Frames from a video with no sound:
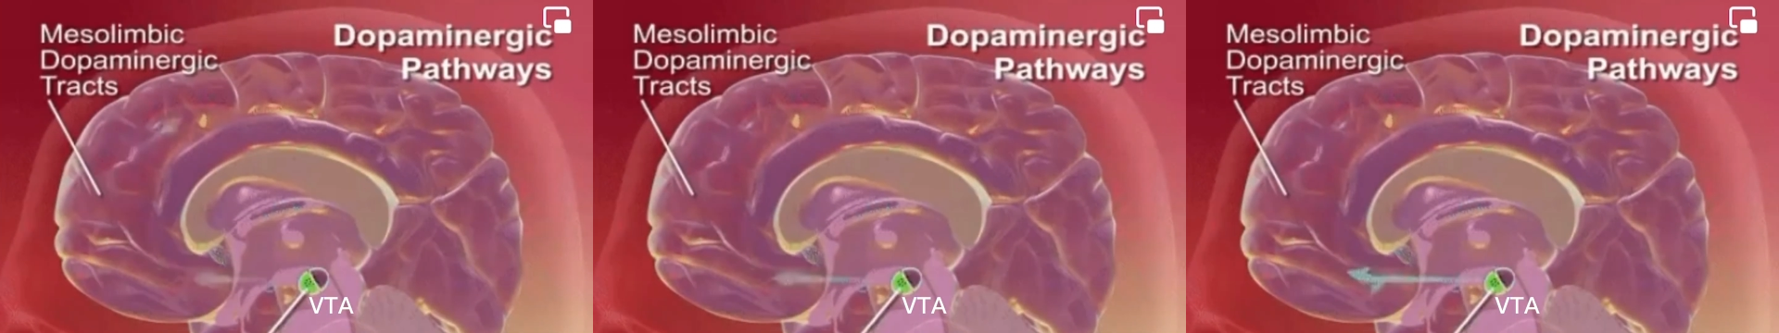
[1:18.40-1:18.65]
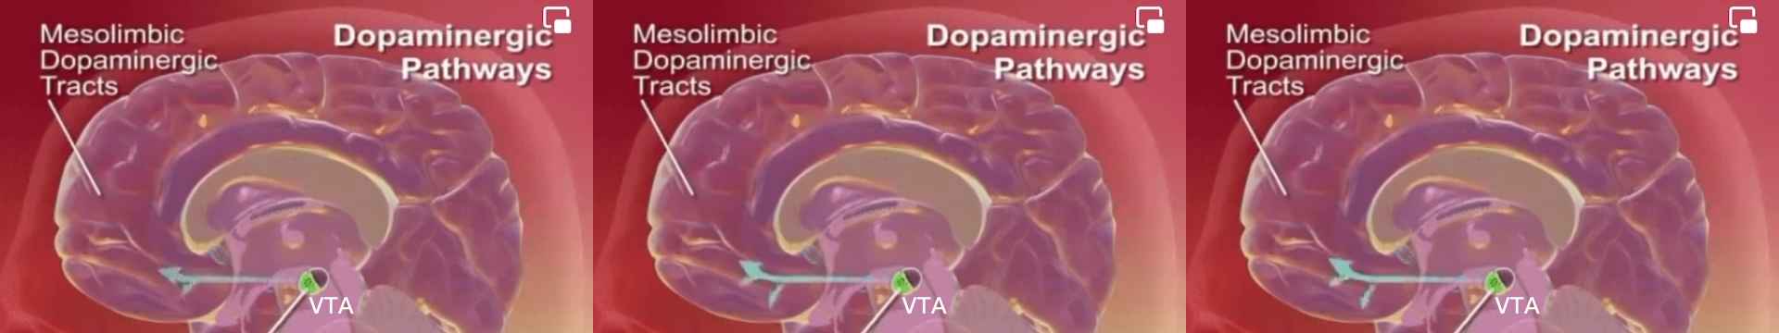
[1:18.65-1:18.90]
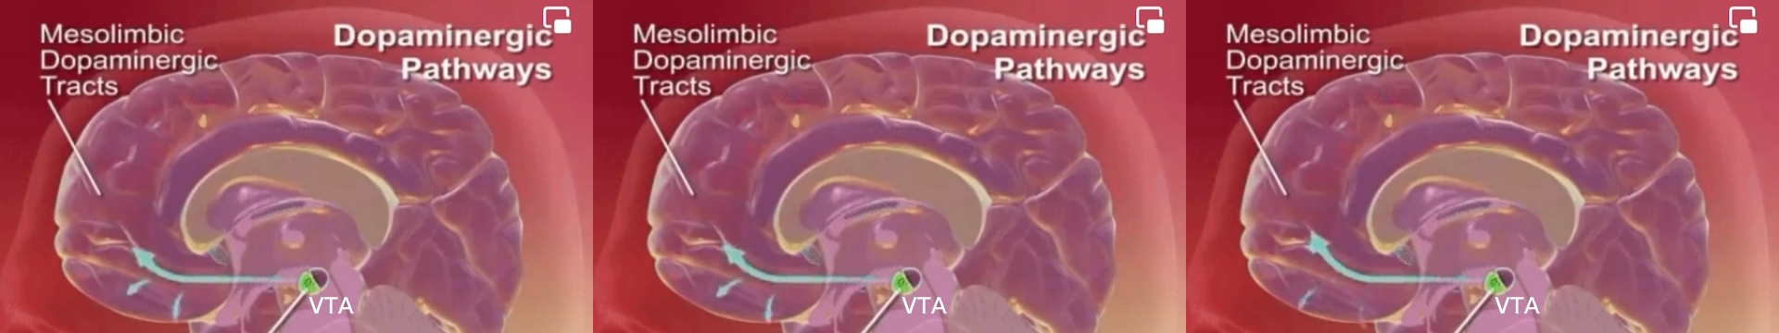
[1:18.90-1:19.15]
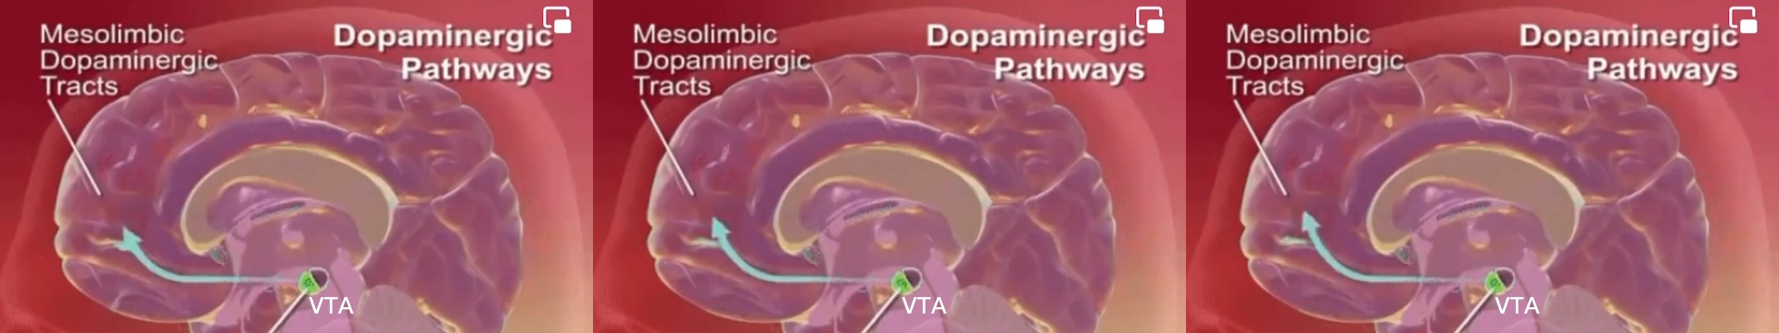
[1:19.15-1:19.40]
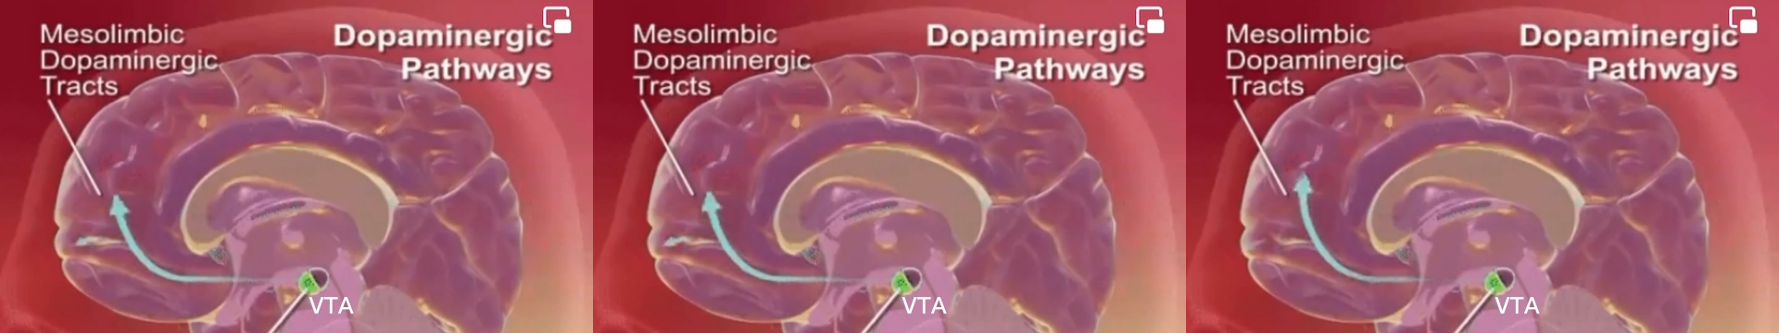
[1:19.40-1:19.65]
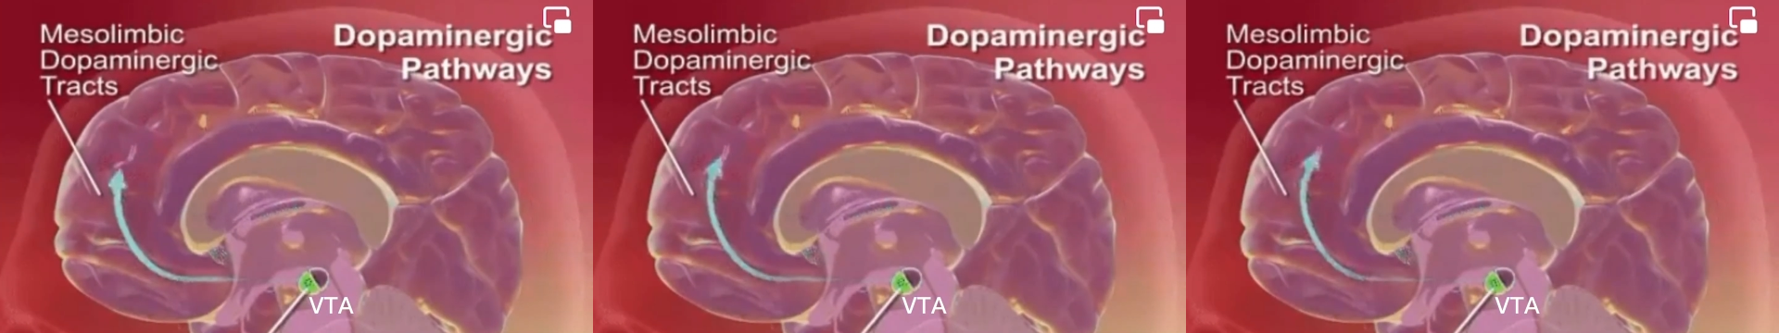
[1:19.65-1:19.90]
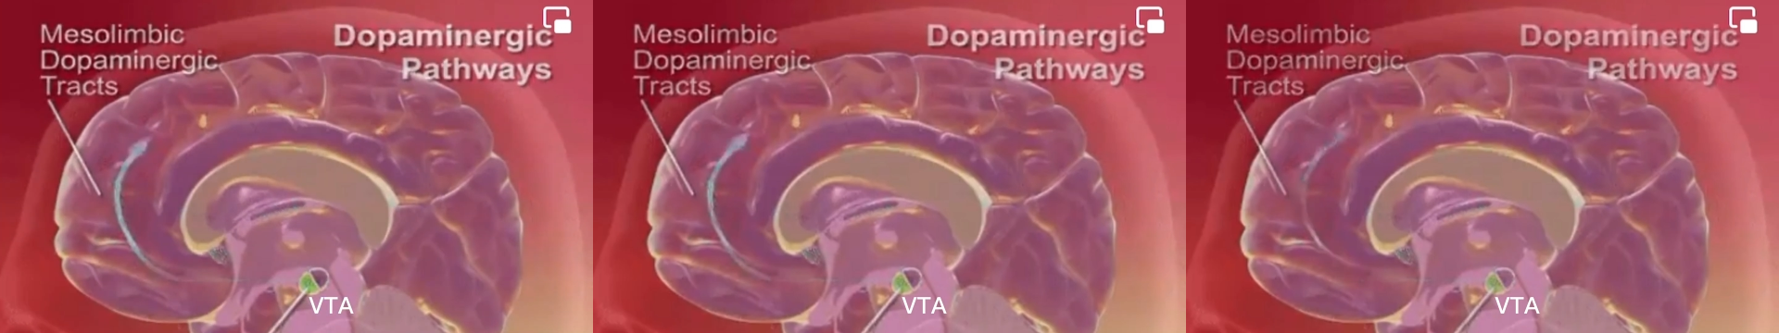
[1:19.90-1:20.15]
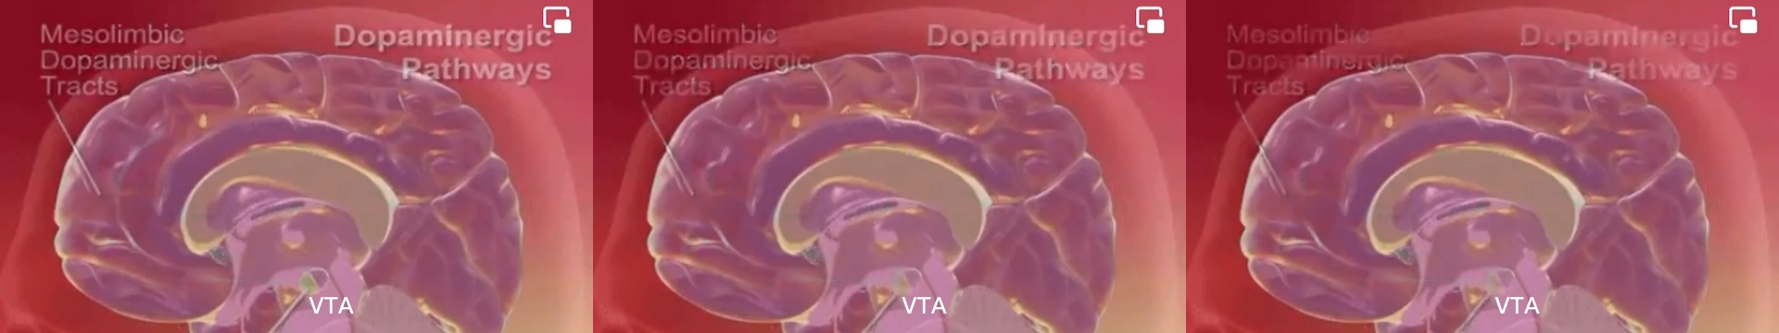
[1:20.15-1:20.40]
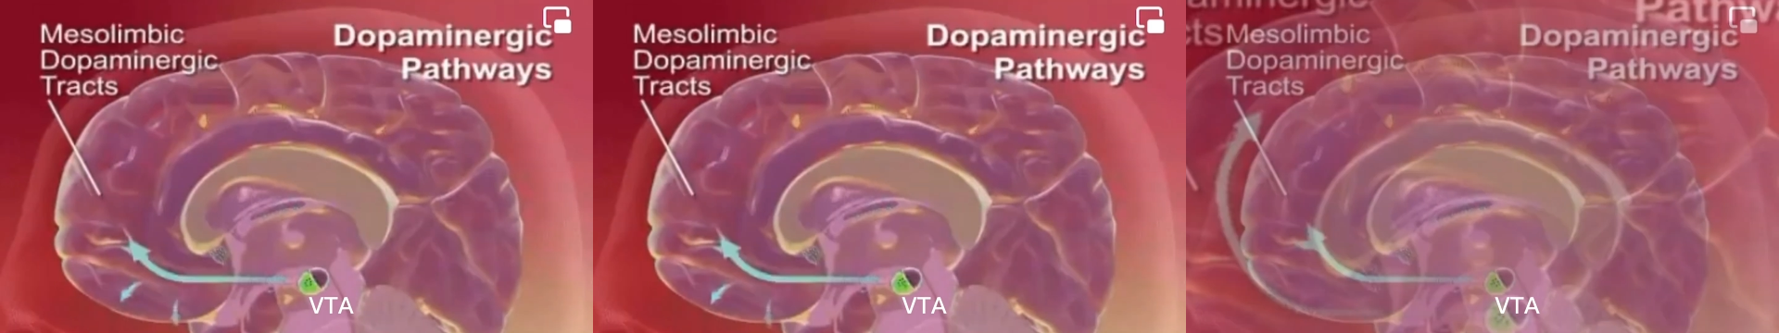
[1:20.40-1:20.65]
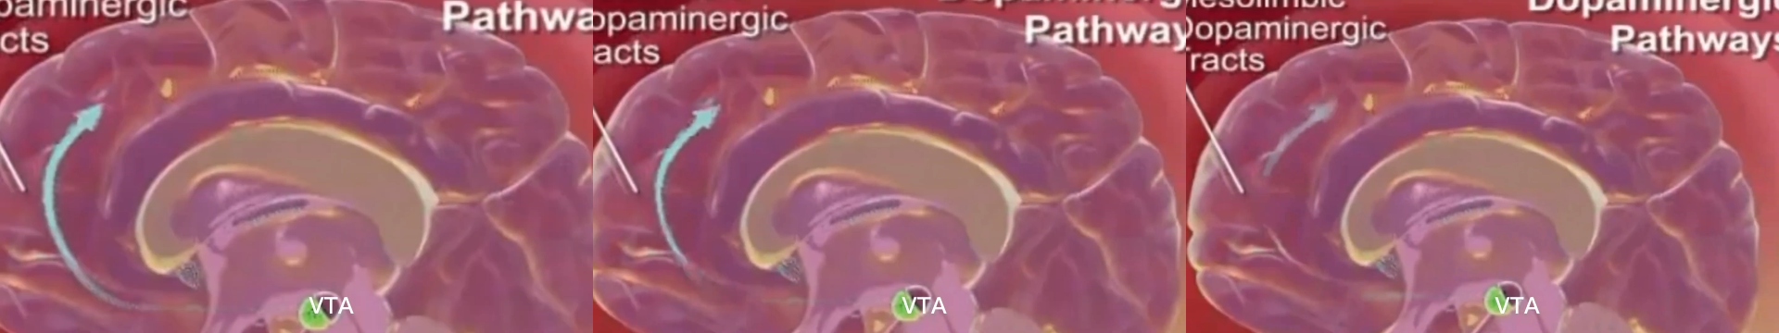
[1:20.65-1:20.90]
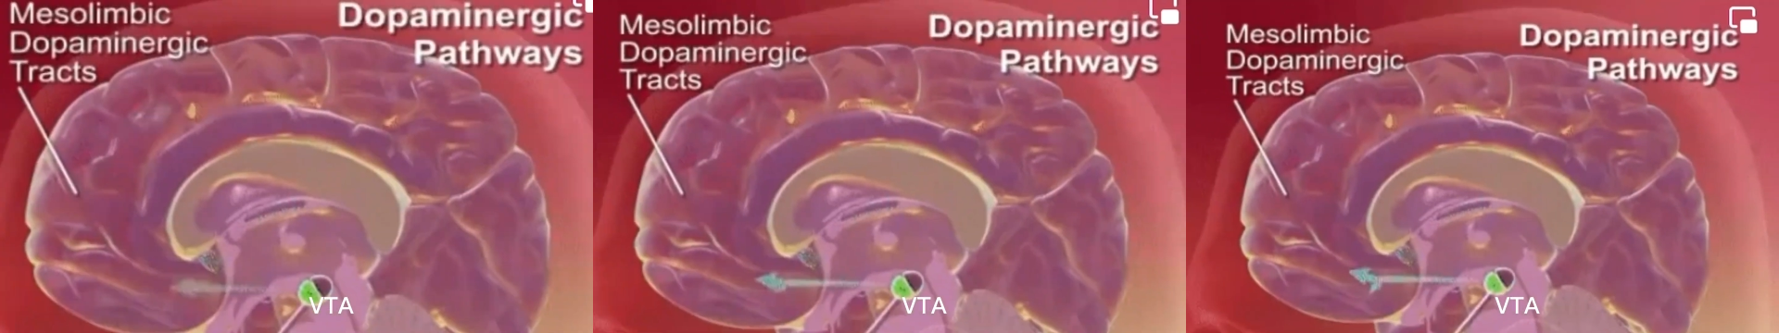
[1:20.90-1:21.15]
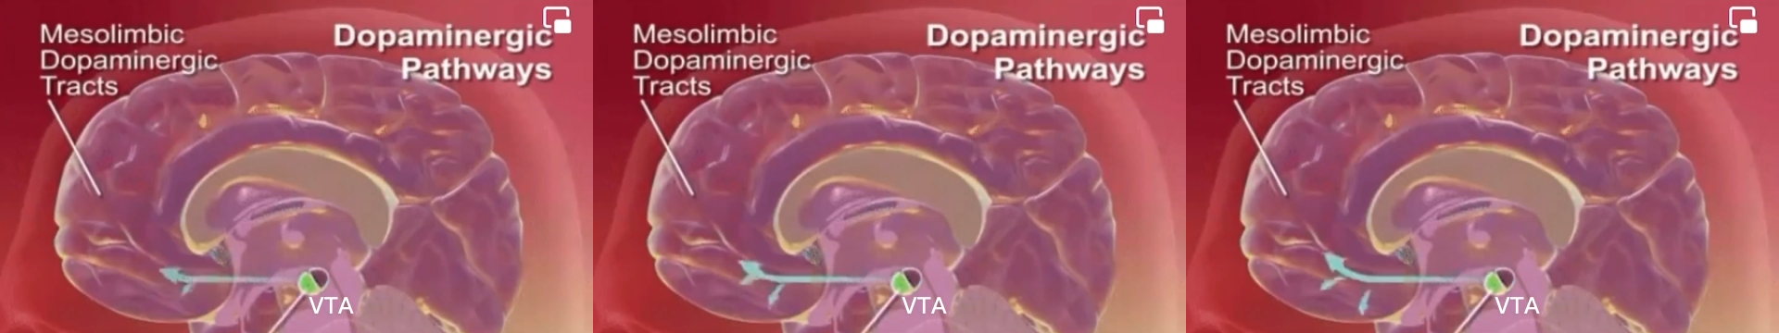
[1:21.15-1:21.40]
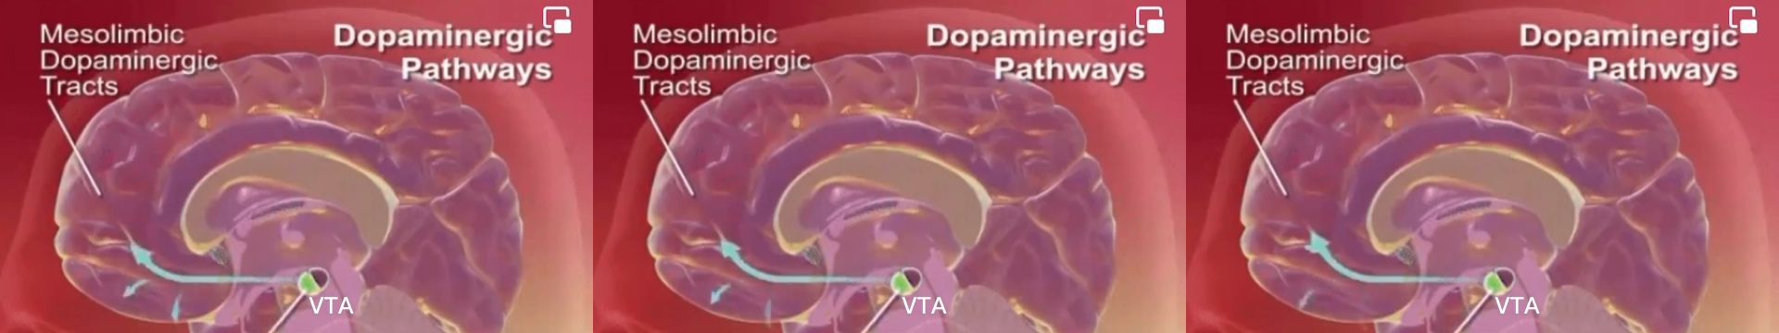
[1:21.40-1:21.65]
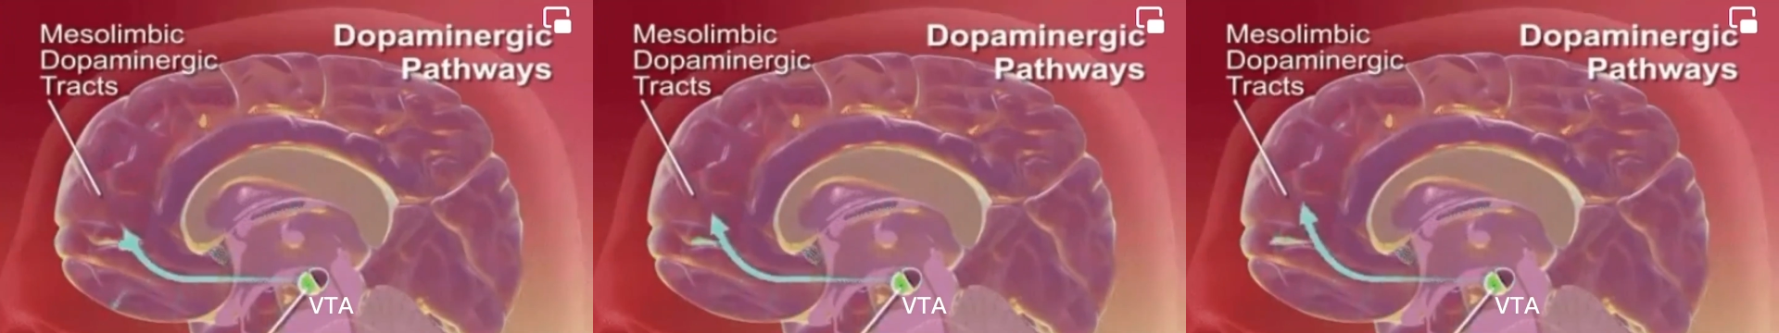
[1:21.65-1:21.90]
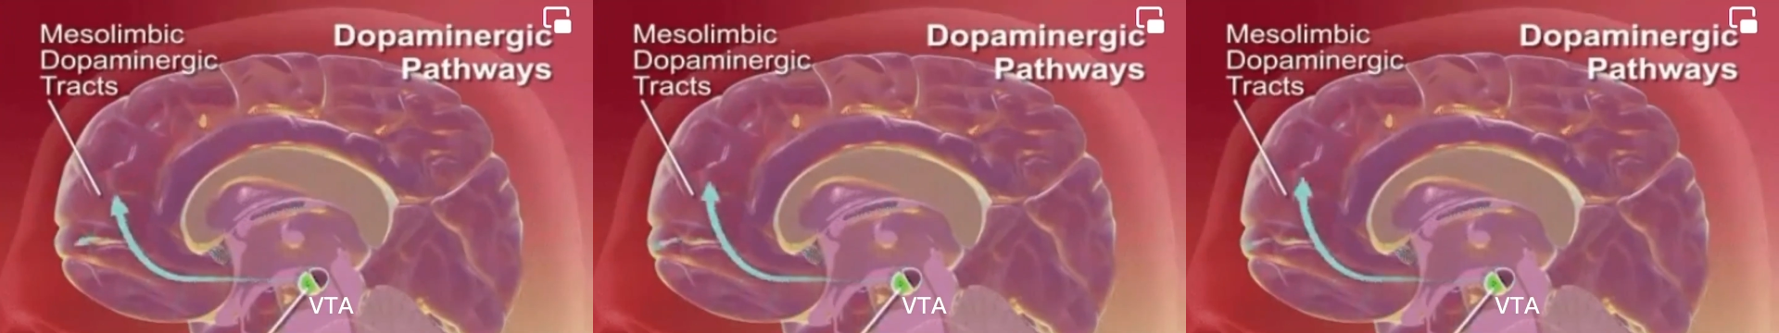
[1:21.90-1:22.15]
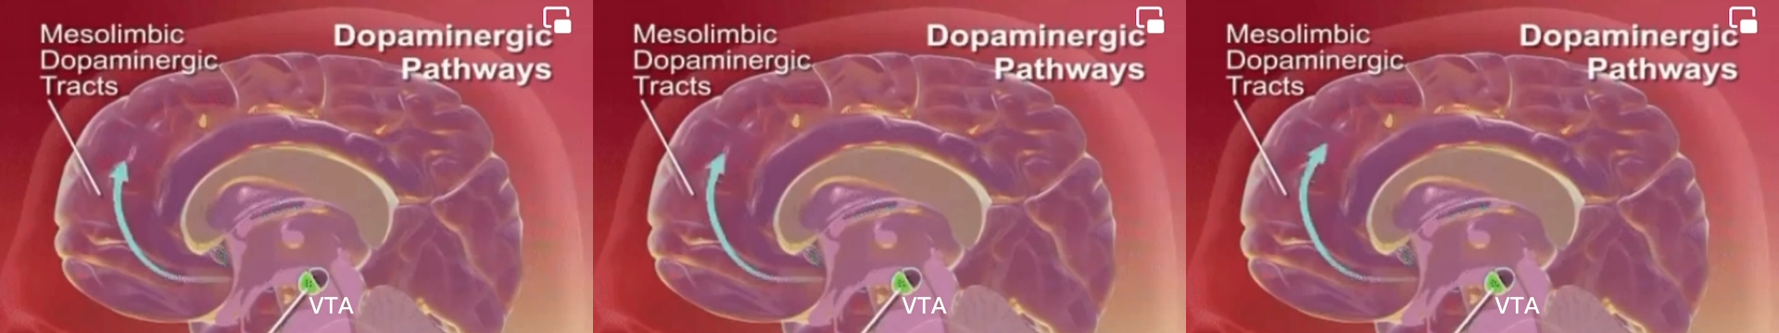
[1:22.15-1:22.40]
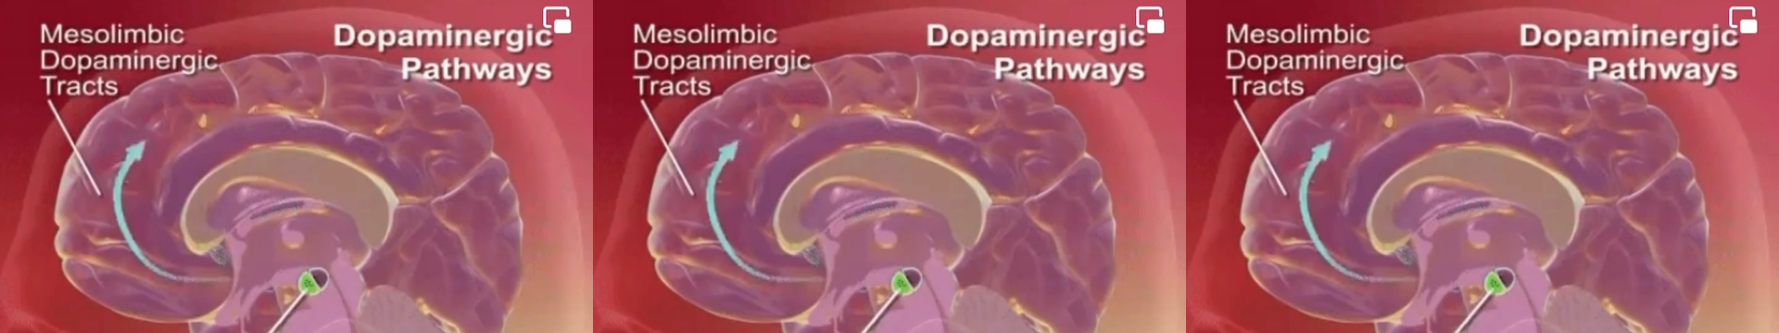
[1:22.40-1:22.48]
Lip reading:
Nobody's mouth can be seen.